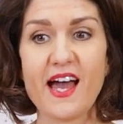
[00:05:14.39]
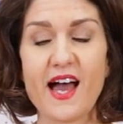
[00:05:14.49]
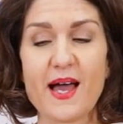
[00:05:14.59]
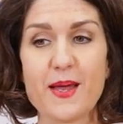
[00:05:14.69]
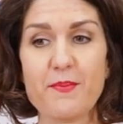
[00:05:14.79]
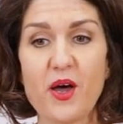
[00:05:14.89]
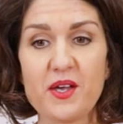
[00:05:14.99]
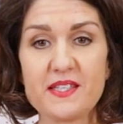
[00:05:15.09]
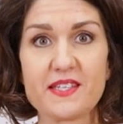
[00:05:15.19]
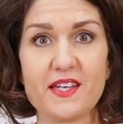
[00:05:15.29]

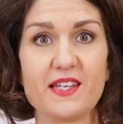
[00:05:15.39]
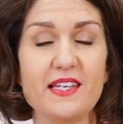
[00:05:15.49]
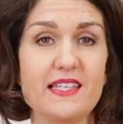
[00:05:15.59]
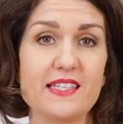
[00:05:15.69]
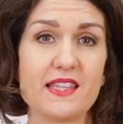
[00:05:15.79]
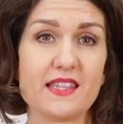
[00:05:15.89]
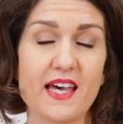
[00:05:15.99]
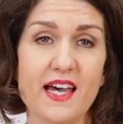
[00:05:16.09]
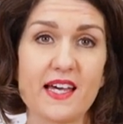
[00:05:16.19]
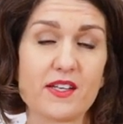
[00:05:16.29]
I certainly did
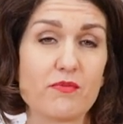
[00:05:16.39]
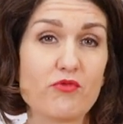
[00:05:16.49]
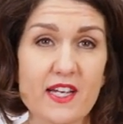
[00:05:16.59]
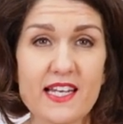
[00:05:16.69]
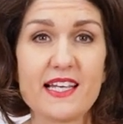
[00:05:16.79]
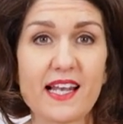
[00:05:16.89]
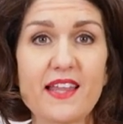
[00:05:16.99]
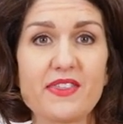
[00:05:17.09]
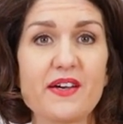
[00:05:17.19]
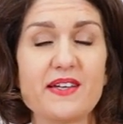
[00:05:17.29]
that, and I'm really
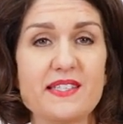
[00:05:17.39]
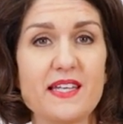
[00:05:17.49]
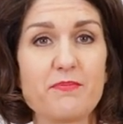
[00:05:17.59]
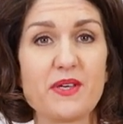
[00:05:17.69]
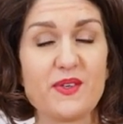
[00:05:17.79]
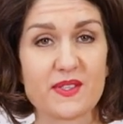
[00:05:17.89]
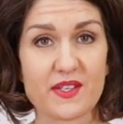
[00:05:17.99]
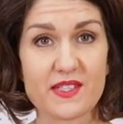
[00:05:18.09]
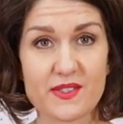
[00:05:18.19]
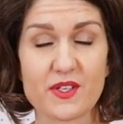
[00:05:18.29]
glad that I did, because
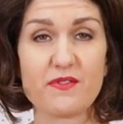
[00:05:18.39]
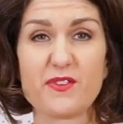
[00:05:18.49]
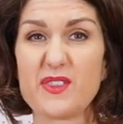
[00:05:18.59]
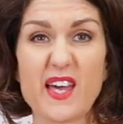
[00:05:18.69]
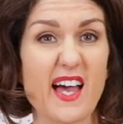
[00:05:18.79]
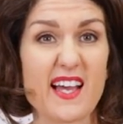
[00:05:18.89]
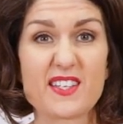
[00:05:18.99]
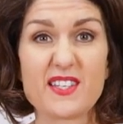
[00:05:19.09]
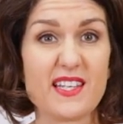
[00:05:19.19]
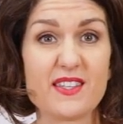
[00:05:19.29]
I discovered that
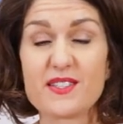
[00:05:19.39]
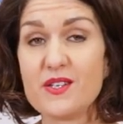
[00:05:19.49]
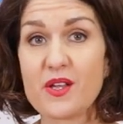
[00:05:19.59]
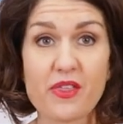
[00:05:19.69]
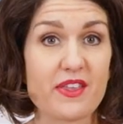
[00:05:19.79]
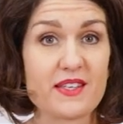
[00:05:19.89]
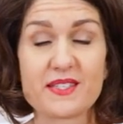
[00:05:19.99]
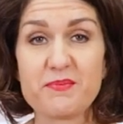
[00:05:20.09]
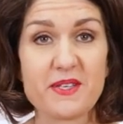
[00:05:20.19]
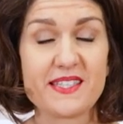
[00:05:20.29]
actually there's nothing
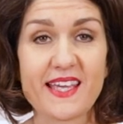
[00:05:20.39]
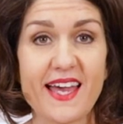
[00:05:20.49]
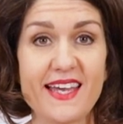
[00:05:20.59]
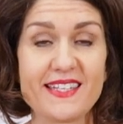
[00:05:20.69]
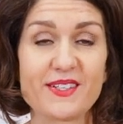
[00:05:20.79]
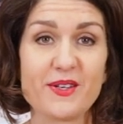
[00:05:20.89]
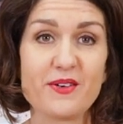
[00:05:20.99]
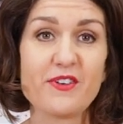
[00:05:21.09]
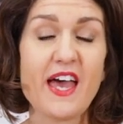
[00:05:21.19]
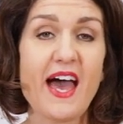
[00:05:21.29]
to be scared
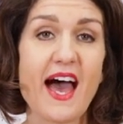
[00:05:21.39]
of.